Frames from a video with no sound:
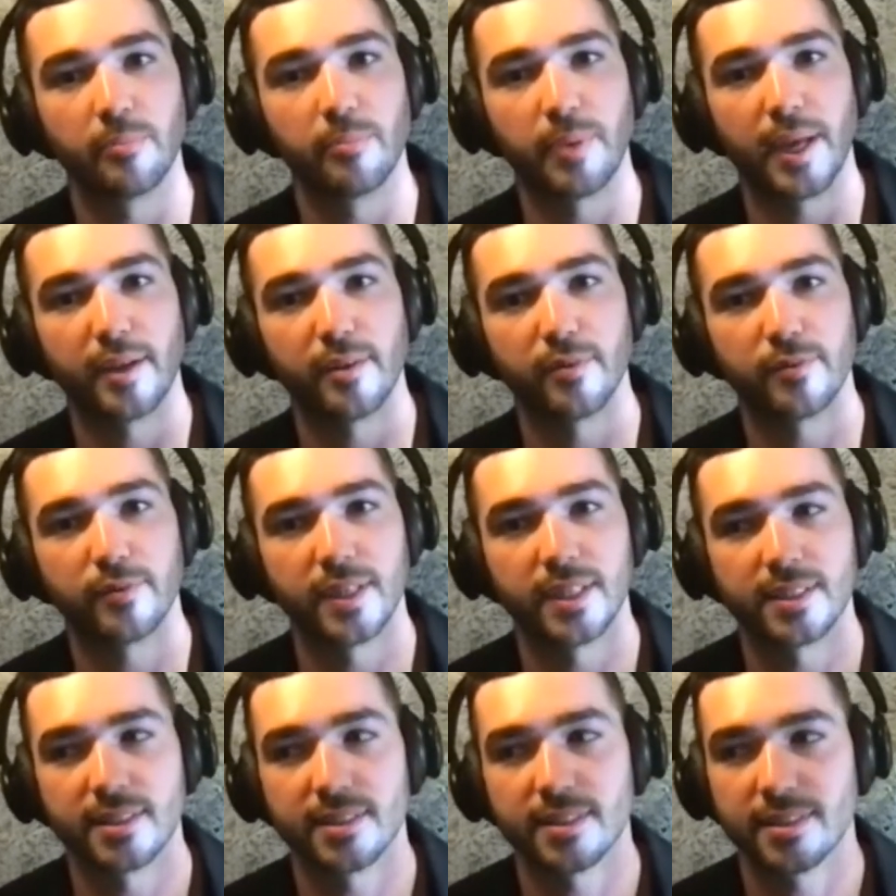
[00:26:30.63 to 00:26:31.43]

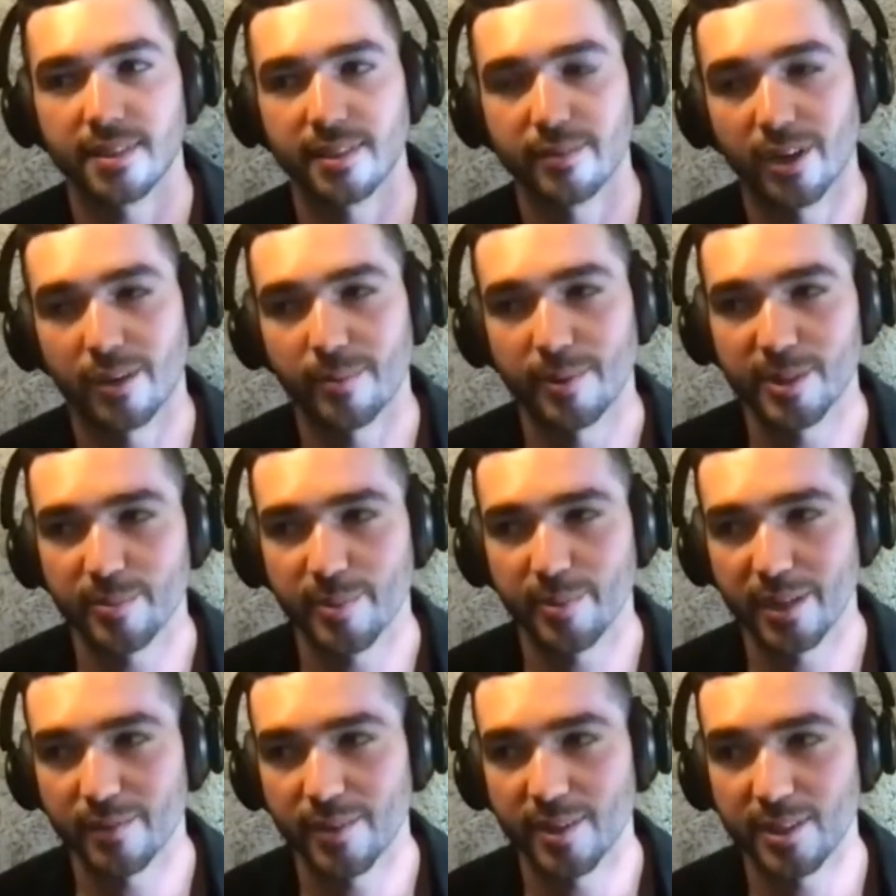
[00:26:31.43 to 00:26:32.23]
benefits, environmental
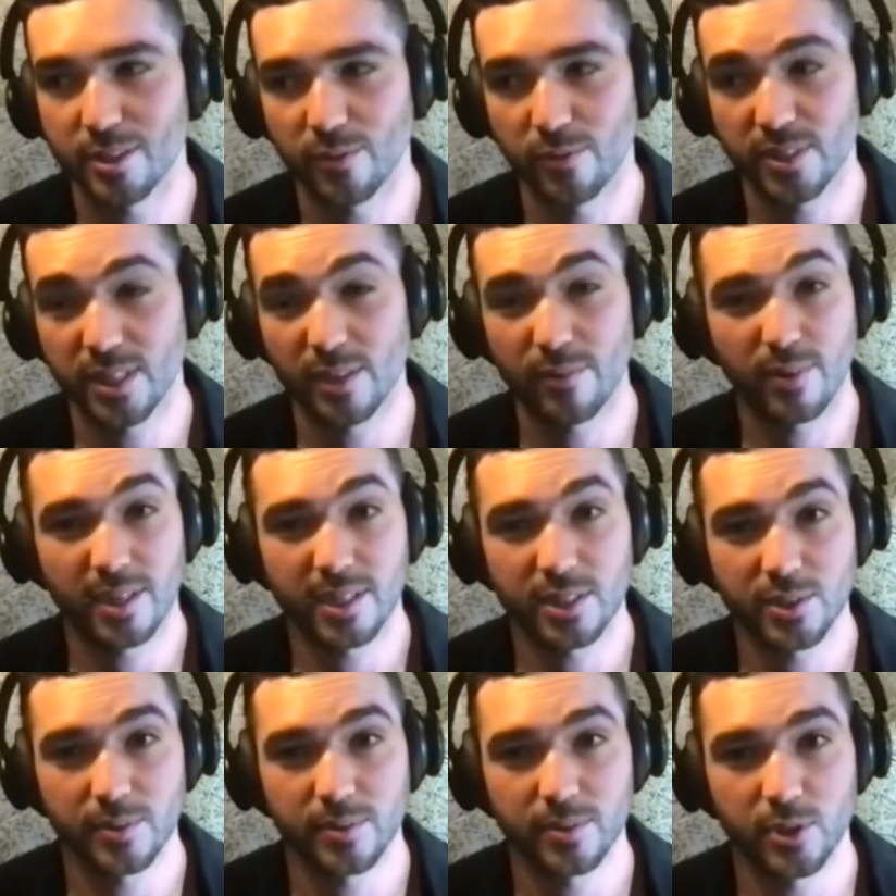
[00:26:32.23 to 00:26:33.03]
benefits of stuff
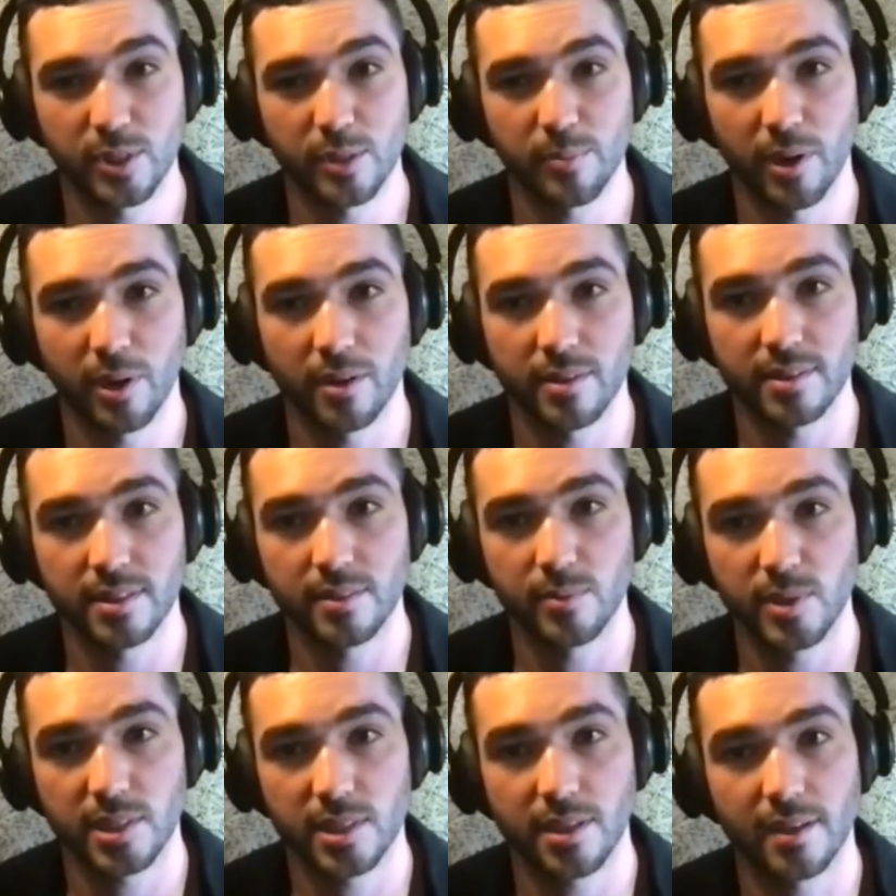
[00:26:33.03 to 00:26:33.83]
like tree
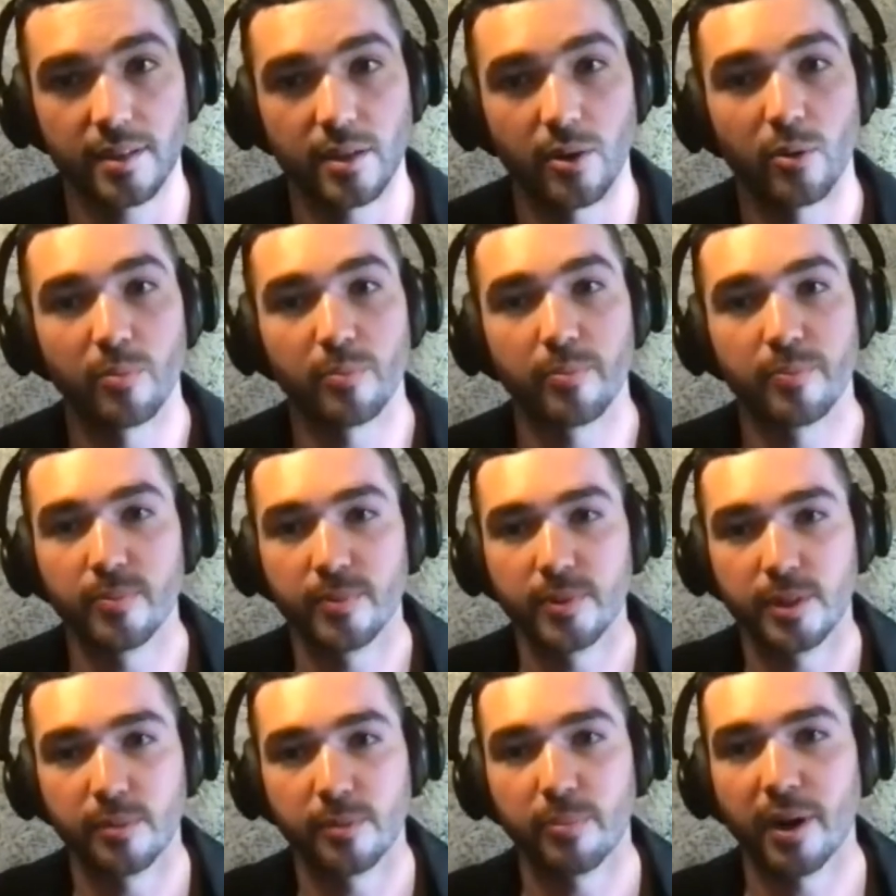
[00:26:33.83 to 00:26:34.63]
planting, which is like
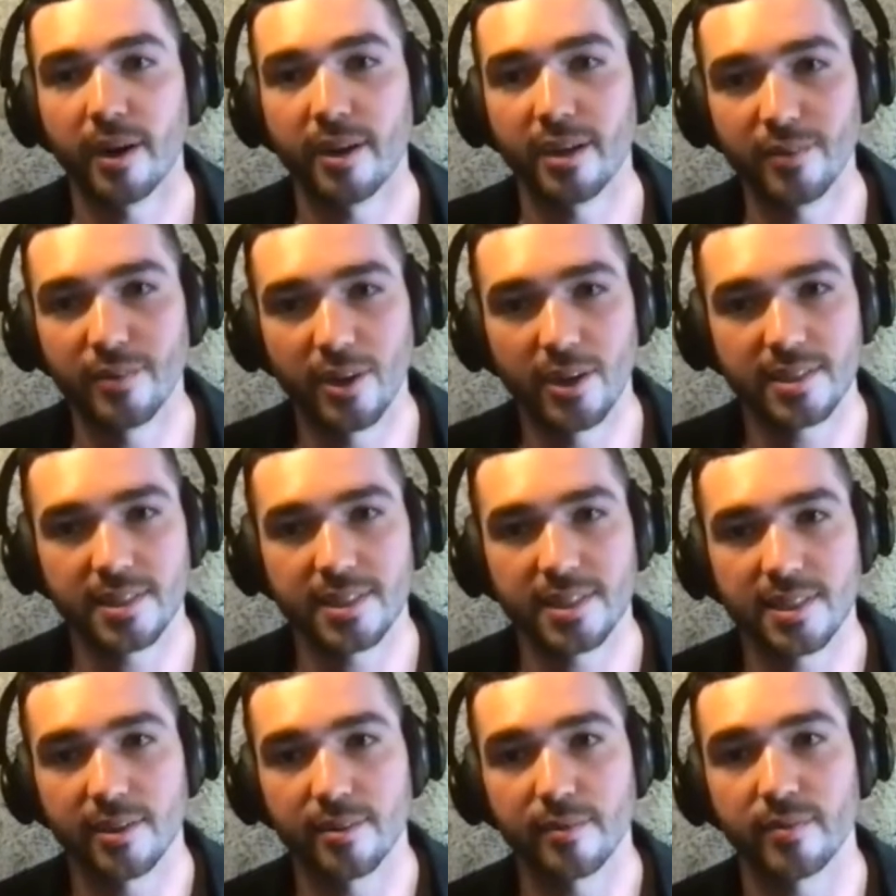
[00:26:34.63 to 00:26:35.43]
the
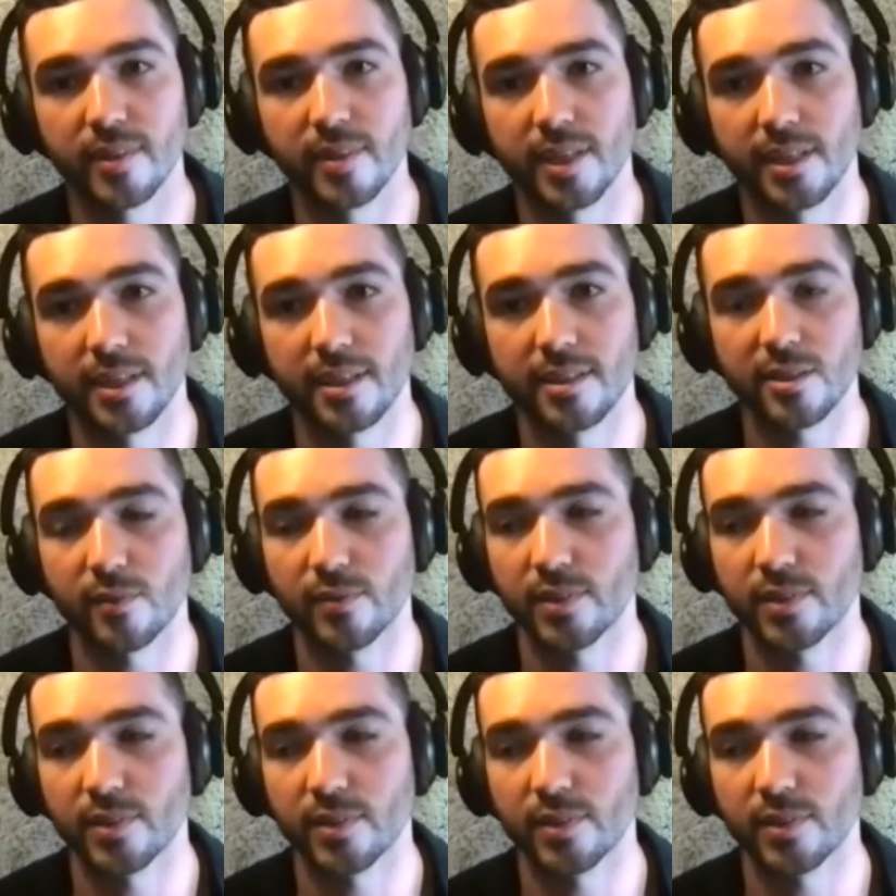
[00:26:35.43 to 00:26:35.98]
biodiversity side of things.